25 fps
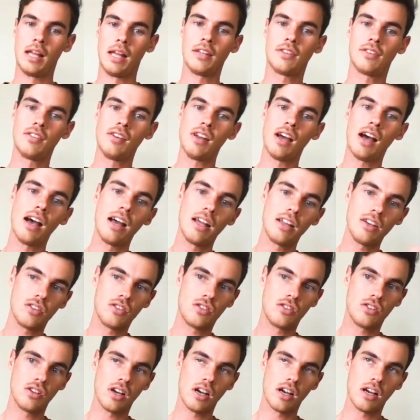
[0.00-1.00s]
It's not
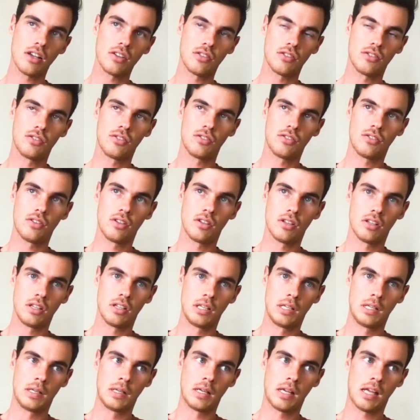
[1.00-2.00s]
just
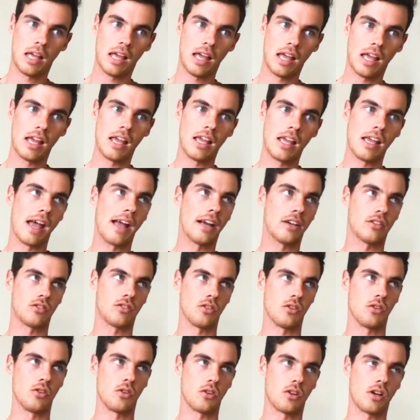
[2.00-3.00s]
a
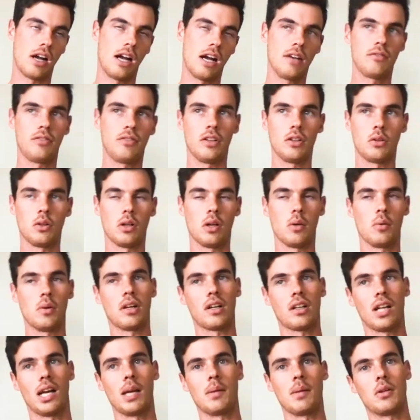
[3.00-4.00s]
external conflict. Do I want
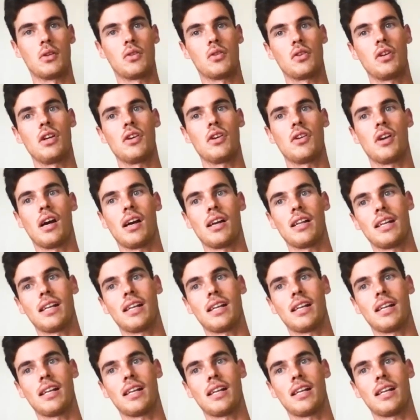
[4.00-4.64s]
to climb the tree or not?